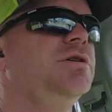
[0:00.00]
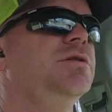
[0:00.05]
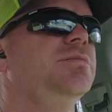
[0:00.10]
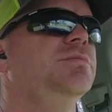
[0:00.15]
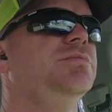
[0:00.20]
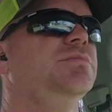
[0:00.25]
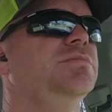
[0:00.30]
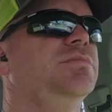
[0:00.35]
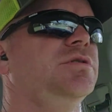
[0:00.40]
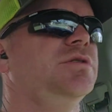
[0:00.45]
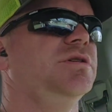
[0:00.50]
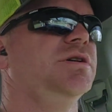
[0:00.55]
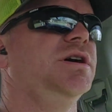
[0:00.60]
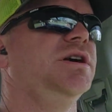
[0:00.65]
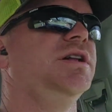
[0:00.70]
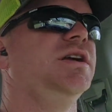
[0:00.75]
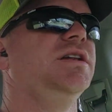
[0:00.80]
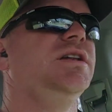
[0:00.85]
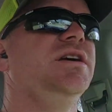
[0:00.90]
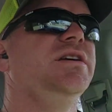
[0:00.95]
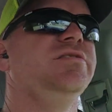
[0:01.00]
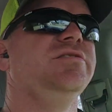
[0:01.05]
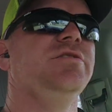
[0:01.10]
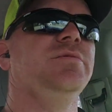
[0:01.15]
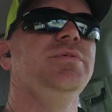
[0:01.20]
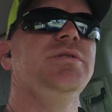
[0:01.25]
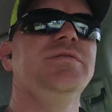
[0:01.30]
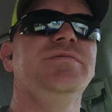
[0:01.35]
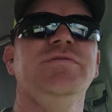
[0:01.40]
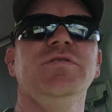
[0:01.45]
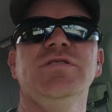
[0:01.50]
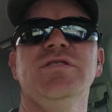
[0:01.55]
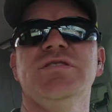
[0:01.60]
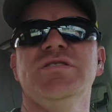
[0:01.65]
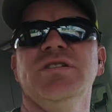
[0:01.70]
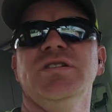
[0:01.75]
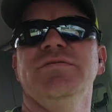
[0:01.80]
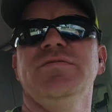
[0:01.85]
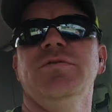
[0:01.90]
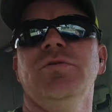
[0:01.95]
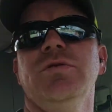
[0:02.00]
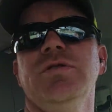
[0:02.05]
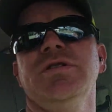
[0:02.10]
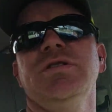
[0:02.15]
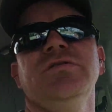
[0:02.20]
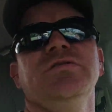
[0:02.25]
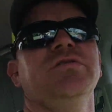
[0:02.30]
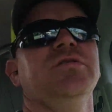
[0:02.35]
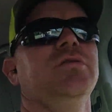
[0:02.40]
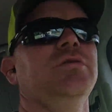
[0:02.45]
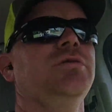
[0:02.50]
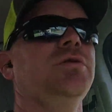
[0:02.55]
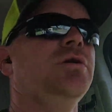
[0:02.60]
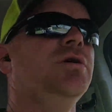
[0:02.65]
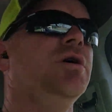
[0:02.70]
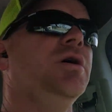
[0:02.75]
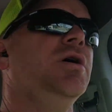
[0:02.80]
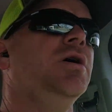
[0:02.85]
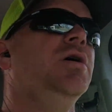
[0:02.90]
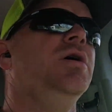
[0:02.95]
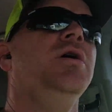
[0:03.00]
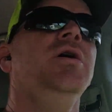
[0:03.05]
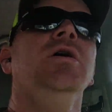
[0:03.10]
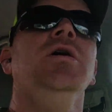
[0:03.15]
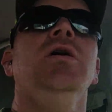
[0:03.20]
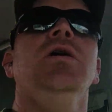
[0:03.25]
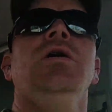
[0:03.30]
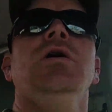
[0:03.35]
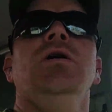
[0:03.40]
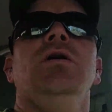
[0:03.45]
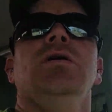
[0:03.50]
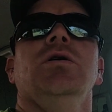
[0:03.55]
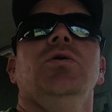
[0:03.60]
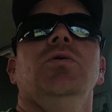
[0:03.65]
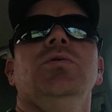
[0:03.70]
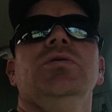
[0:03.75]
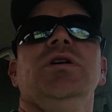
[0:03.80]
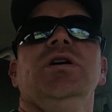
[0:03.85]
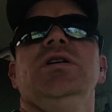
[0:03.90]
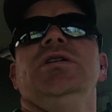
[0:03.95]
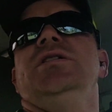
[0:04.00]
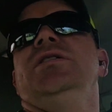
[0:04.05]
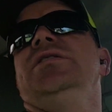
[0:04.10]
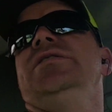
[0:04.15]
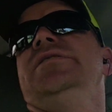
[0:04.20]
up. Uh, I uh, got that last little bit of footage there for you. So going down